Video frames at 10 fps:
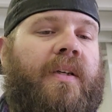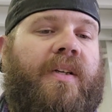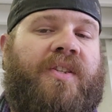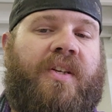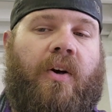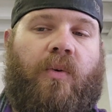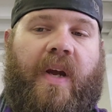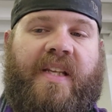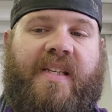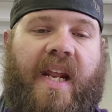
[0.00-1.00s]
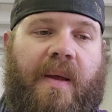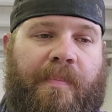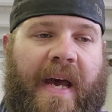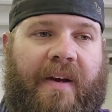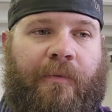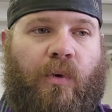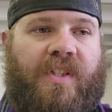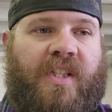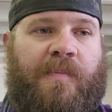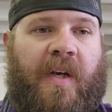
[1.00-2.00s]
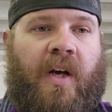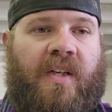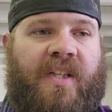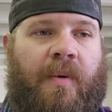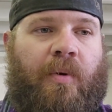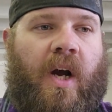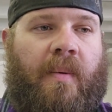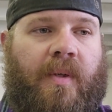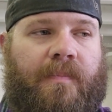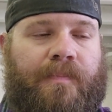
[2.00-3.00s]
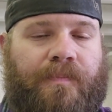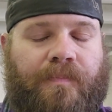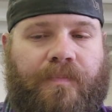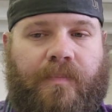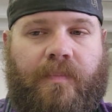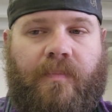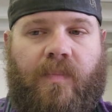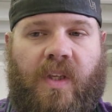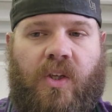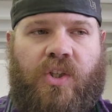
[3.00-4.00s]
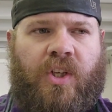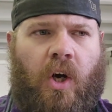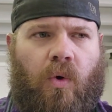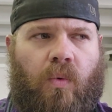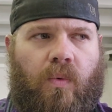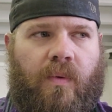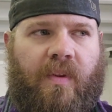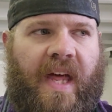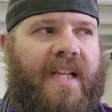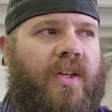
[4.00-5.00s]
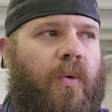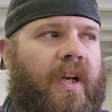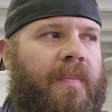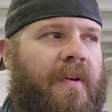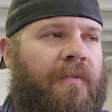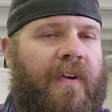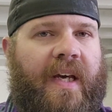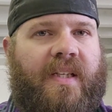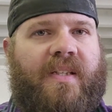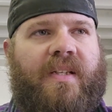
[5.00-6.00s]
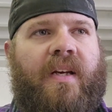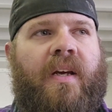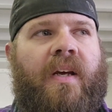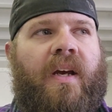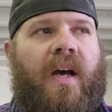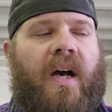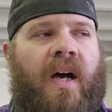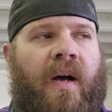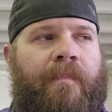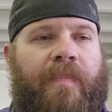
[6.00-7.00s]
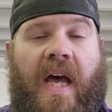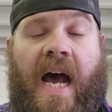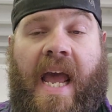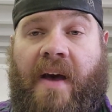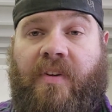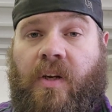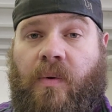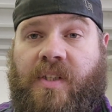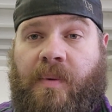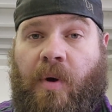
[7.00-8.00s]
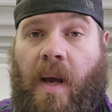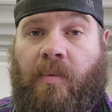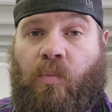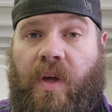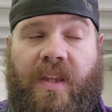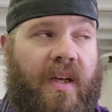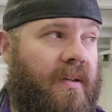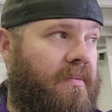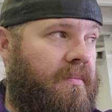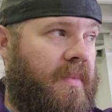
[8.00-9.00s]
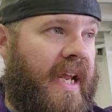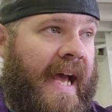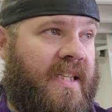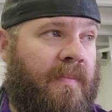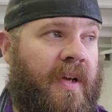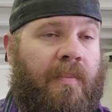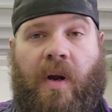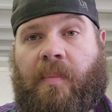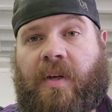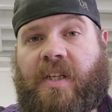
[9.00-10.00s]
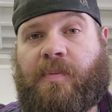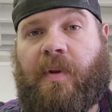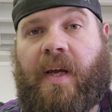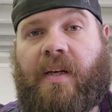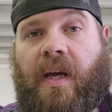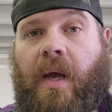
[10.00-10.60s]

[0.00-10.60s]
So it's that impact force that's been causing a problem. So that's going to be fixed. I haven't noticed a problem with it. It hasn't been a problem on this plane,